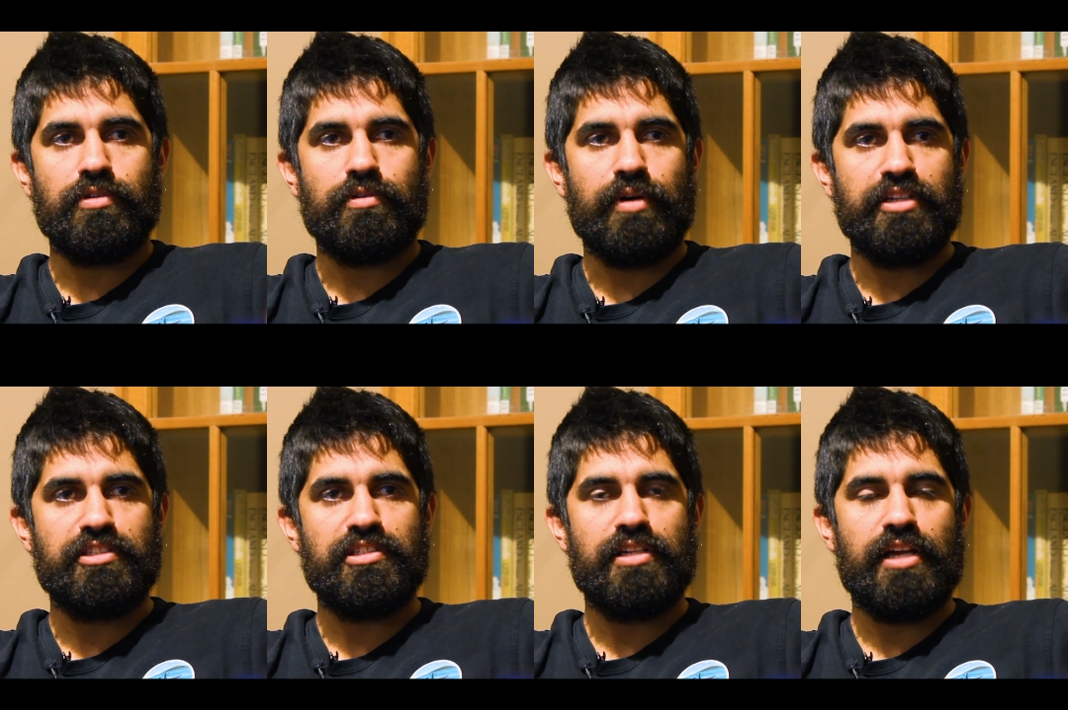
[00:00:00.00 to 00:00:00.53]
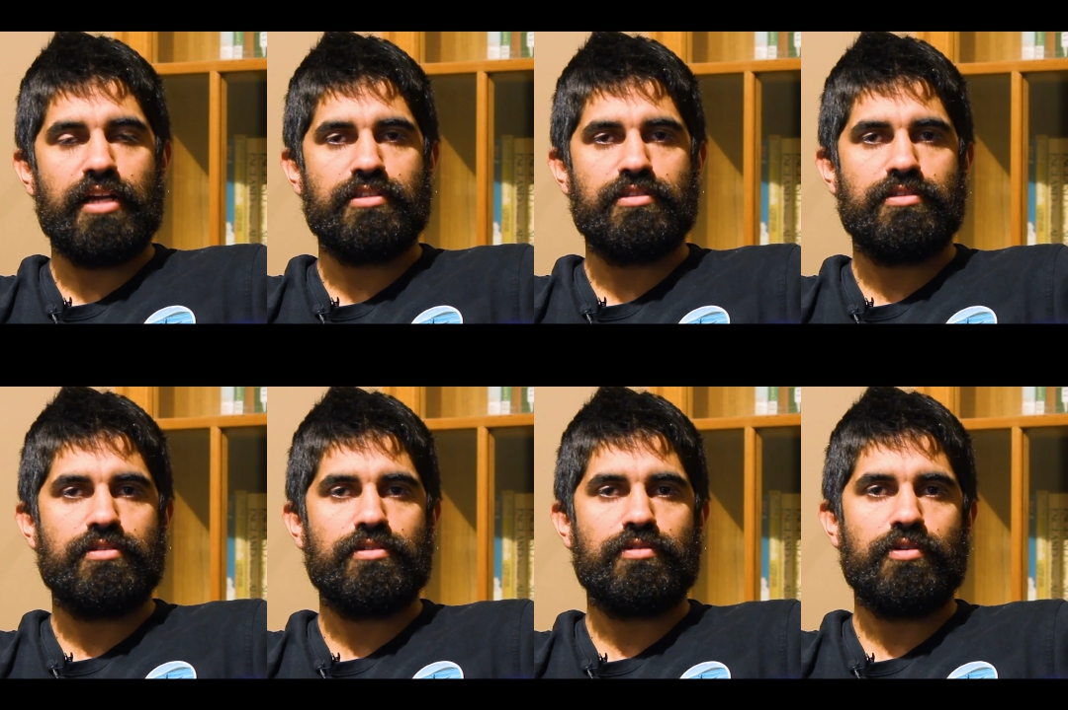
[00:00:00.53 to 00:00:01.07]
question out to
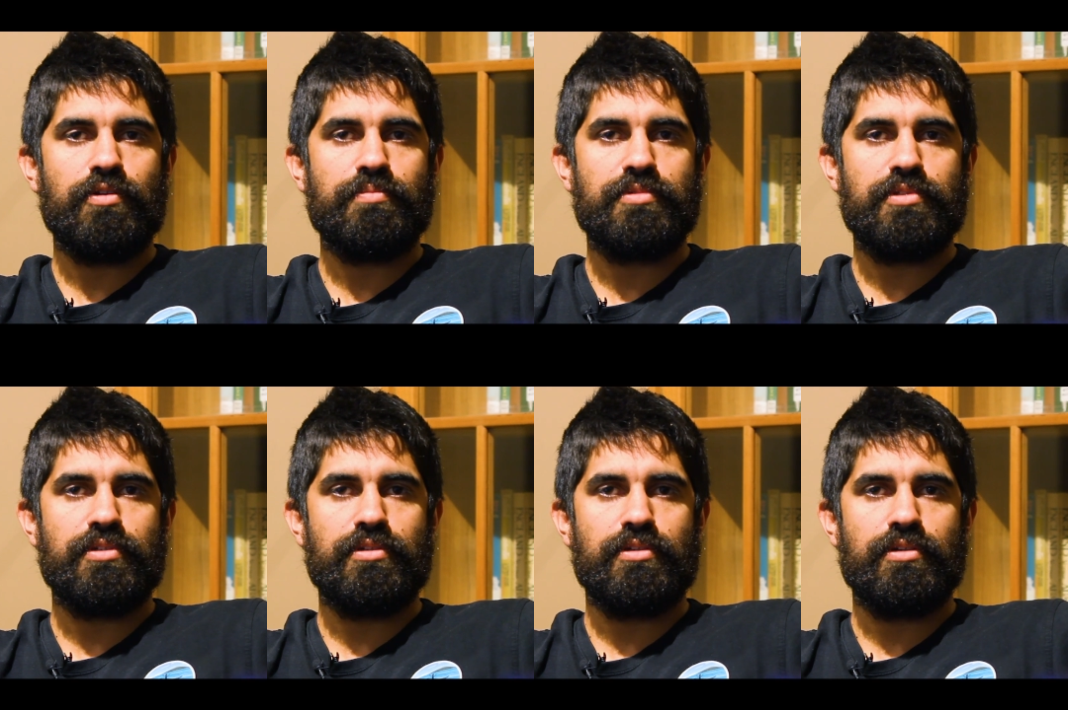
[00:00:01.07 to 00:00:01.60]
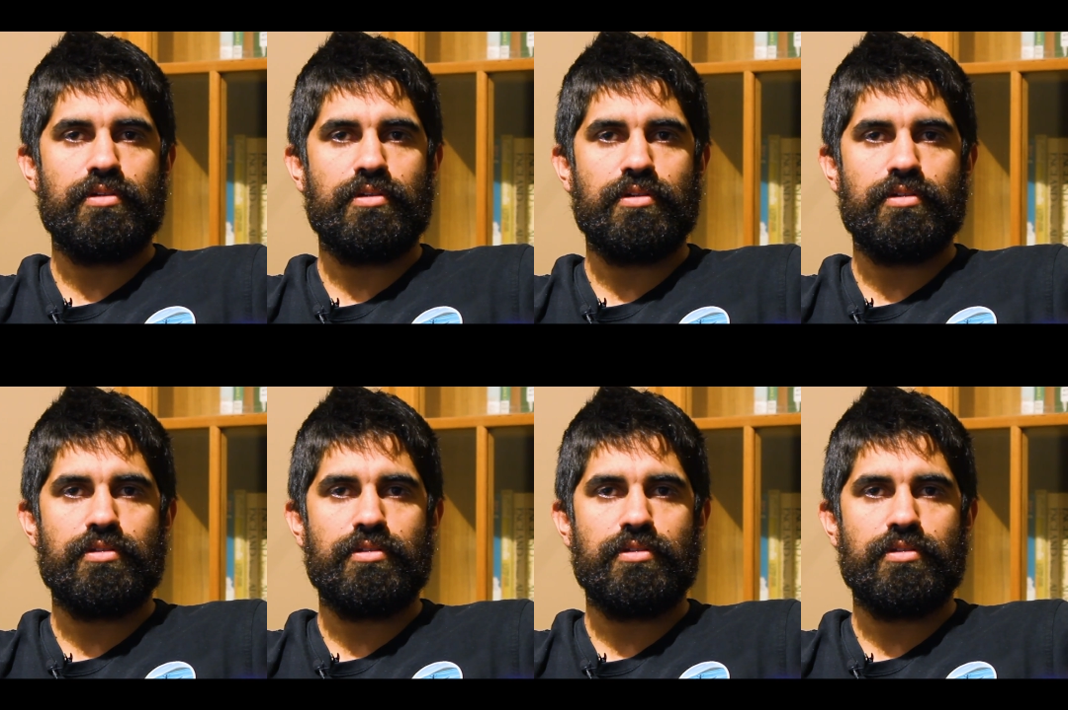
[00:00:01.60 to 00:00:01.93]
the group to